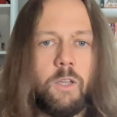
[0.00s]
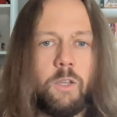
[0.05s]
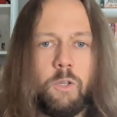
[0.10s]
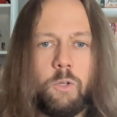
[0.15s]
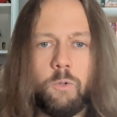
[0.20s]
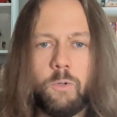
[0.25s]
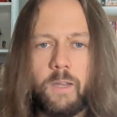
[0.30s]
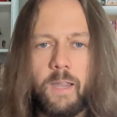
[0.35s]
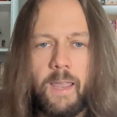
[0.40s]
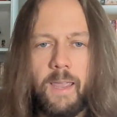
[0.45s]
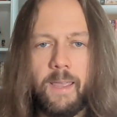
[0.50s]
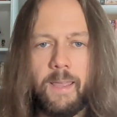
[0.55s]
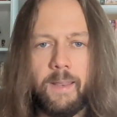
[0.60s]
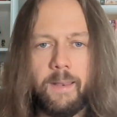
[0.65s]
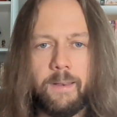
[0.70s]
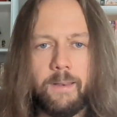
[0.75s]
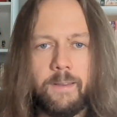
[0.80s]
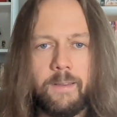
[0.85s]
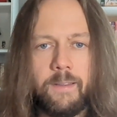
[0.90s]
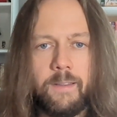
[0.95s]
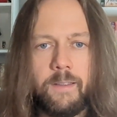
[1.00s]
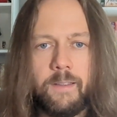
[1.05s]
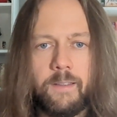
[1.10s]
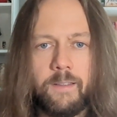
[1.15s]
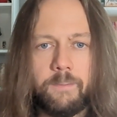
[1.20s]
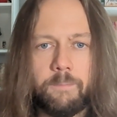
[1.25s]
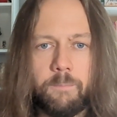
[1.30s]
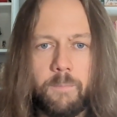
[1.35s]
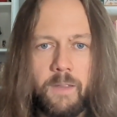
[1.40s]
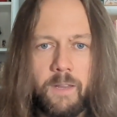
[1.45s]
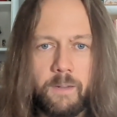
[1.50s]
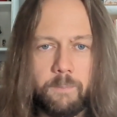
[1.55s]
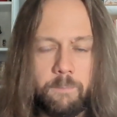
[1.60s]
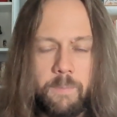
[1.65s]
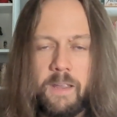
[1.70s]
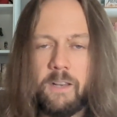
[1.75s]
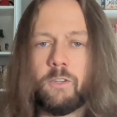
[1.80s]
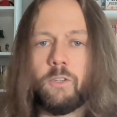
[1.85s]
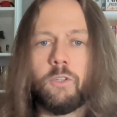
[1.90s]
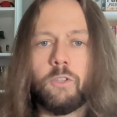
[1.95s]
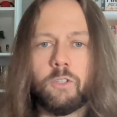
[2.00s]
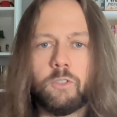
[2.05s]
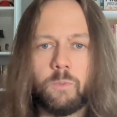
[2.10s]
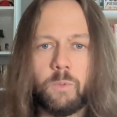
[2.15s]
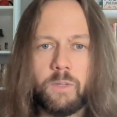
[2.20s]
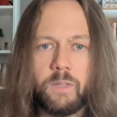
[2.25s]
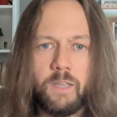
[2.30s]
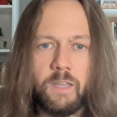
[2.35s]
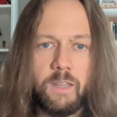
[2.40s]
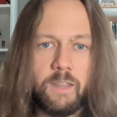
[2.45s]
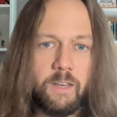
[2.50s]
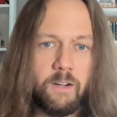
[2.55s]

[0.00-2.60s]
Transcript: You can make baked goods with it.